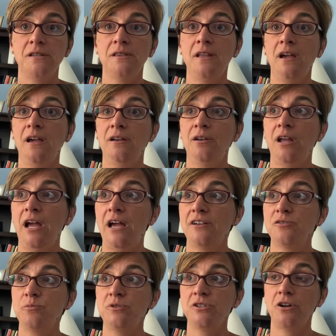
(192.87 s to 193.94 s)
and then
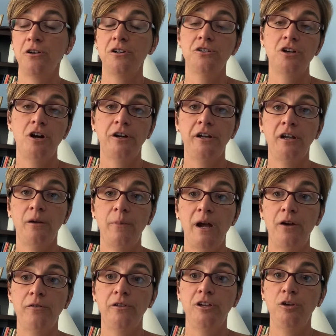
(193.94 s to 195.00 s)
as we started talking
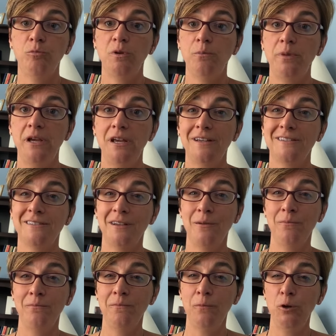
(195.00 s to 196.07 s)
about human beings,
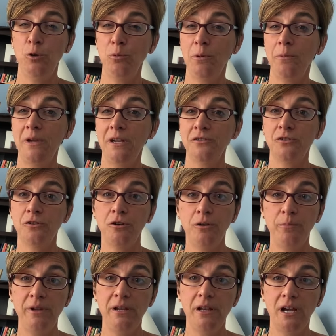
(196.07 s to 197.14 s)
some human beings could
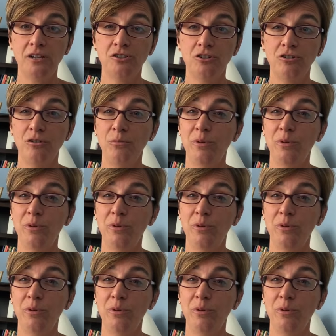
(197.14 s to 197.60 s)
be nocturnal,